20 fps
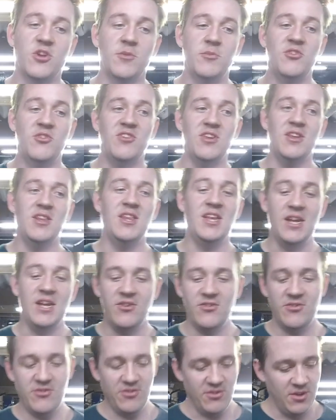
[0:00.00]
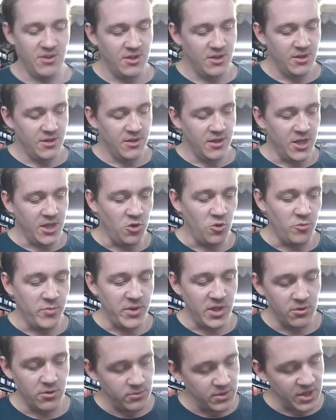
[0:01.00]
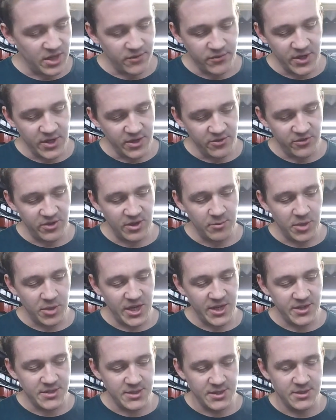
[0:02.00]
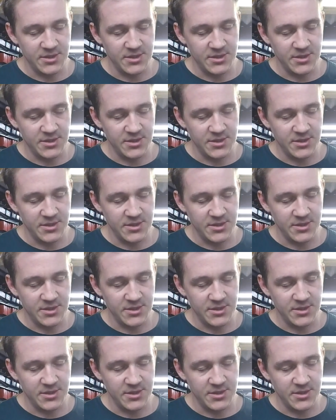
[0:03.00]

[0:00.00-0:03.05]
see this, it will be all lovely and zinc plated.